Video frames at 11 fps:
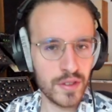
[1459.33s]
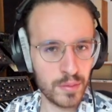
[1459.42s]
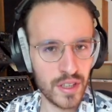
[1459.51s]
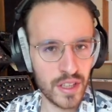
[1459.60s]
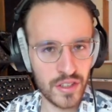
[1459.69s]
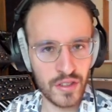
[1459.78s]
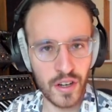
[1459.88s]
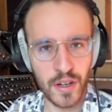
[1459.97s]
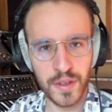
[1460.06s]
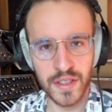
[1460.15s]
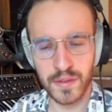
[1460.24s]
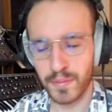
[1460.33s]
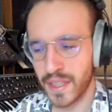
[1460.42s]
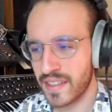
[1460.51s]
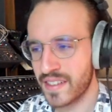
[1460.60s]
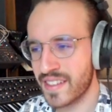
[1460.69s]
production always
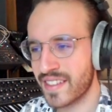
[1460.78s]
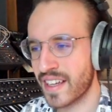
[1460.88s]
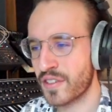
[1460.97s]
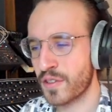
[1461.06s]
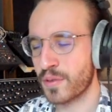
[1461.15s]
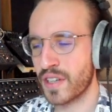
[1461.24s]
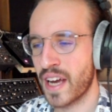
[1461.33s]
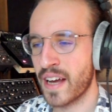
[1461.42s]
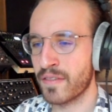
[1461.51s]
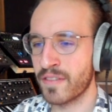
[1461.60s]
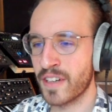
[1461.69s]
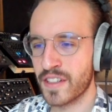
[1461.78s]
means that you would have